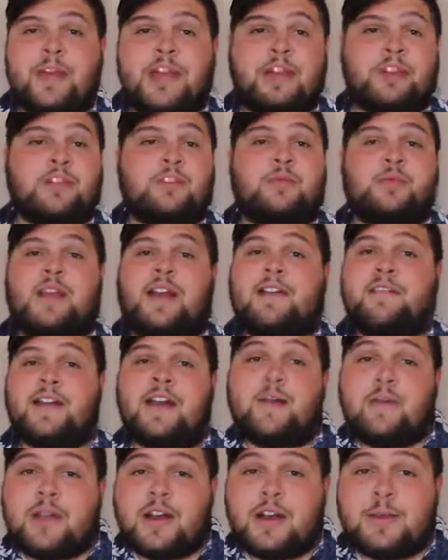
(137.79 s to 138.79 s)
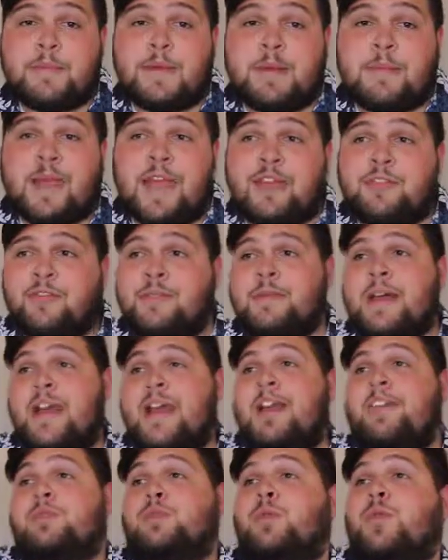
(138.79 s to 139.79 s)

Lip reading: I could do whatever I wanted in my bathroom. I didn't have